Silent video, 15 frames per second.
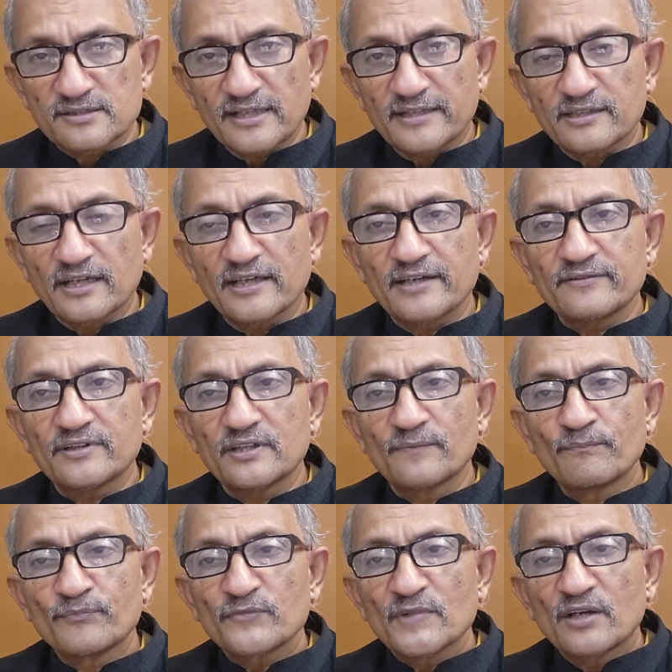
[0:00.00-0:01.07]
Like I have
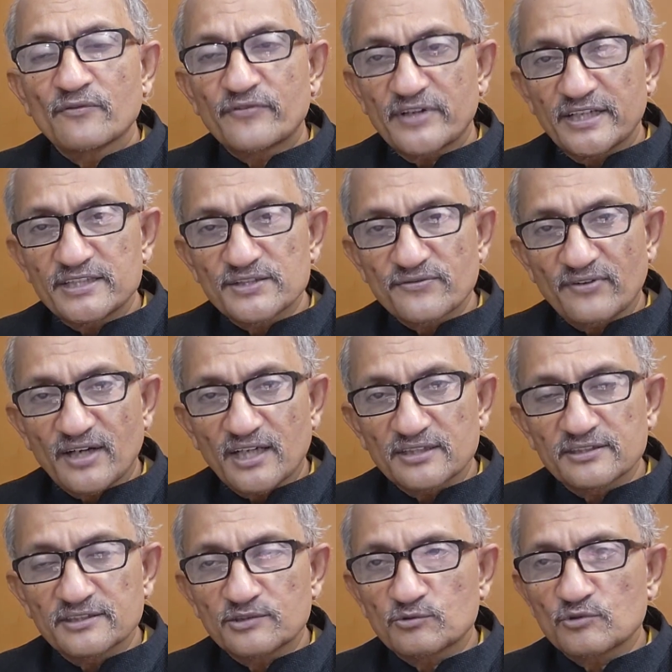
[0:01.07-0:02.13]
a friend's
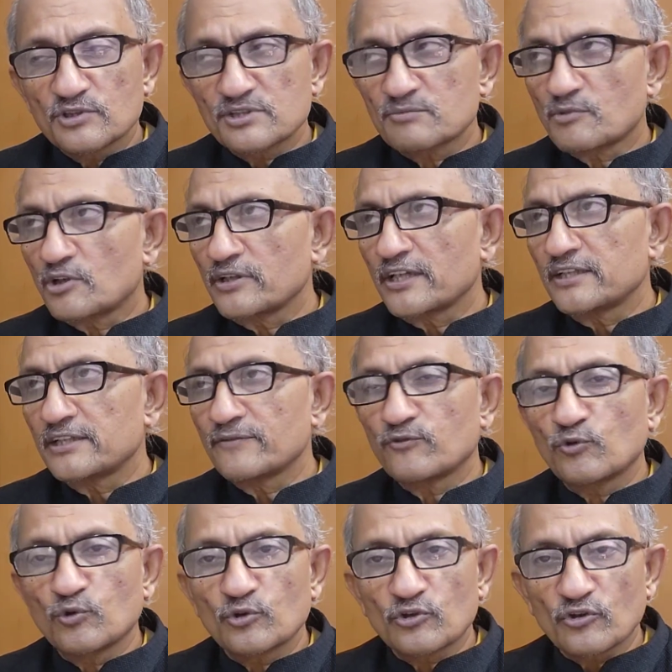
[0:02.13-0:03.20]
father who was about
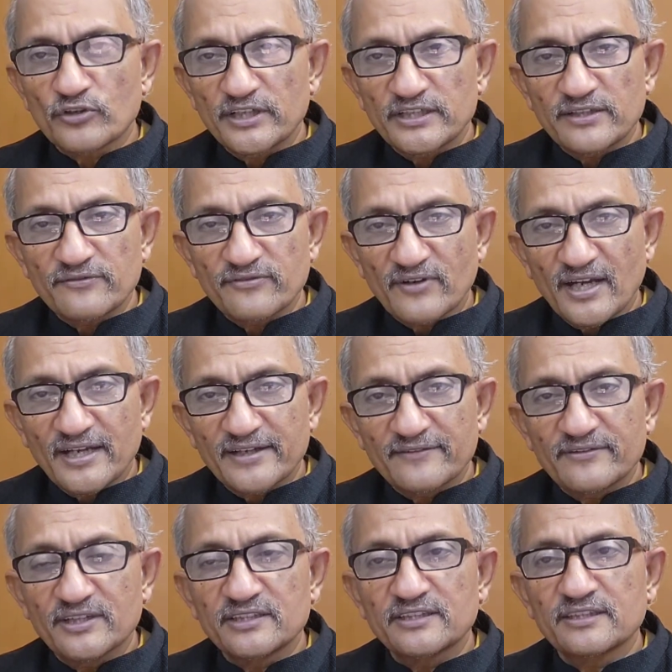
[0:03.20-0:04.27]
84 or
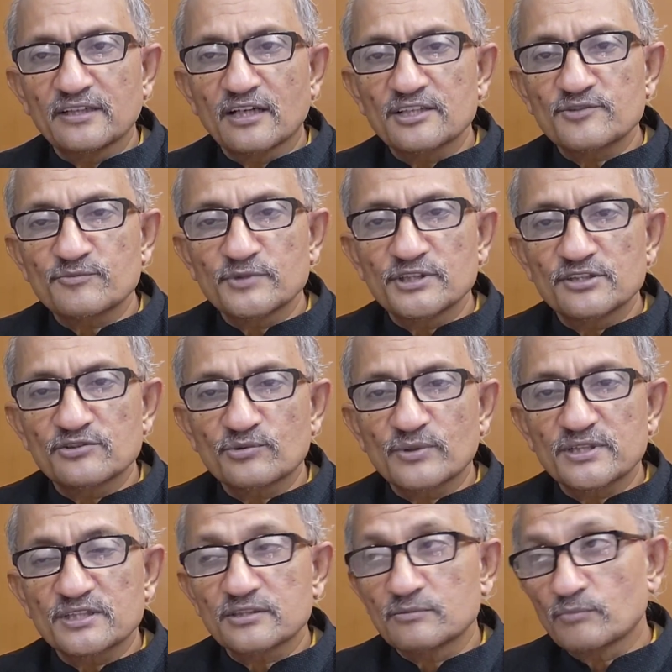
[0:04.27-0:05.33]
85 when he asked me this
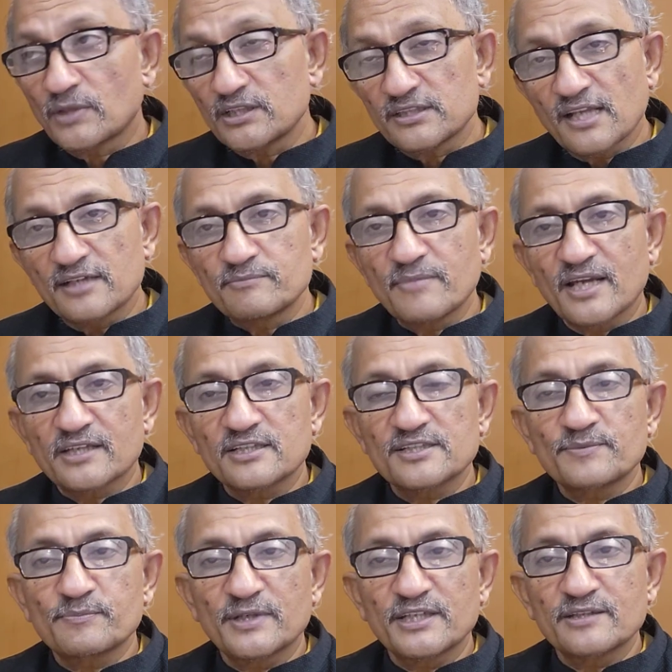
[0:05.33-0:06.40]
question, but that bank
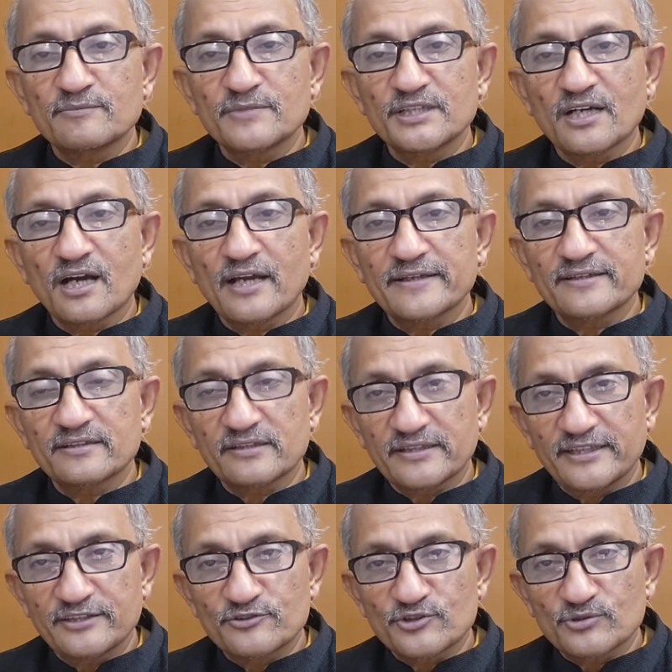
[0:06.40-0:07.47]
is paying me a higher
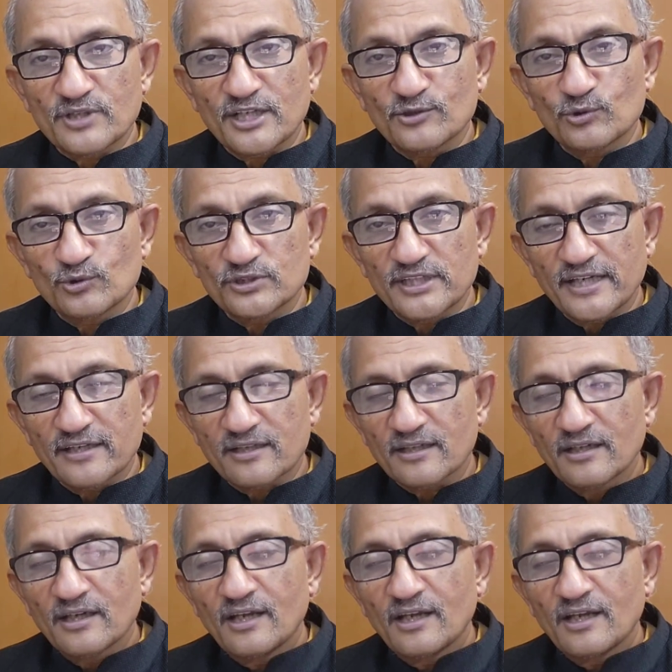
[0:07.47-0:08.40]
rate, should I go there?